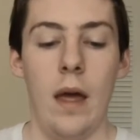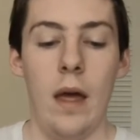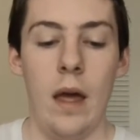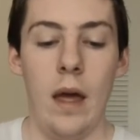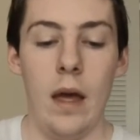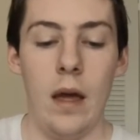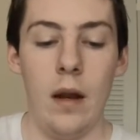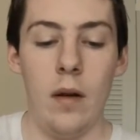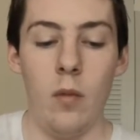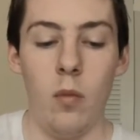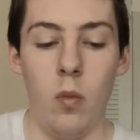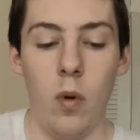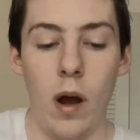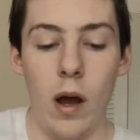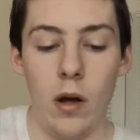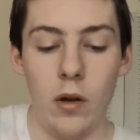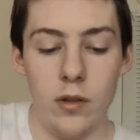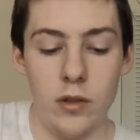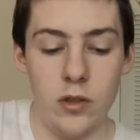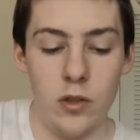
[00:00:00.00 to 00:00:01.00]
And
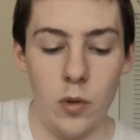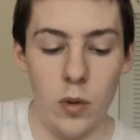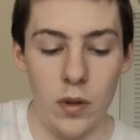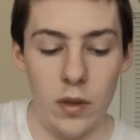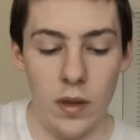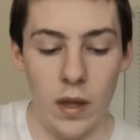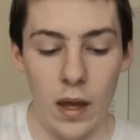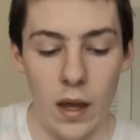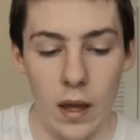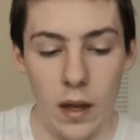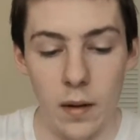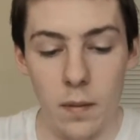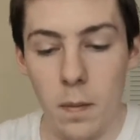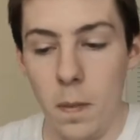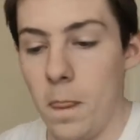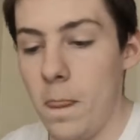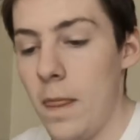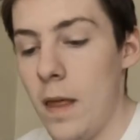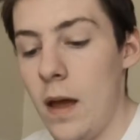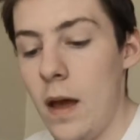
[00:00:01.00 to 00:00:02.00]
while I was doing that,
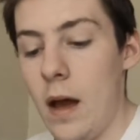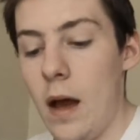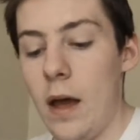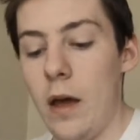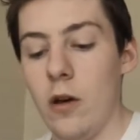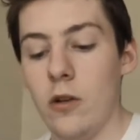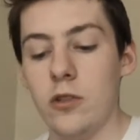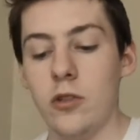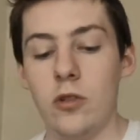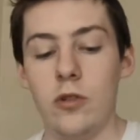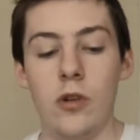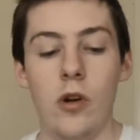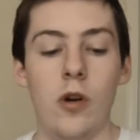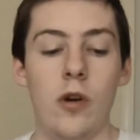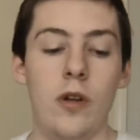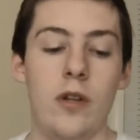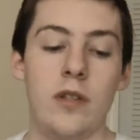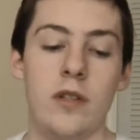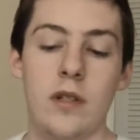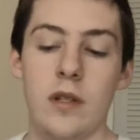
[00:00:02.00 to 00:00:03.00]
I also
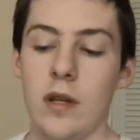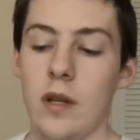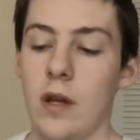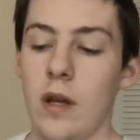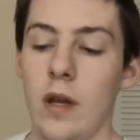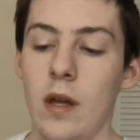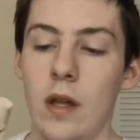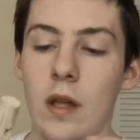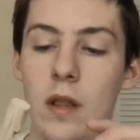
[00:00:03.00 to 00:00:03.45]
noticed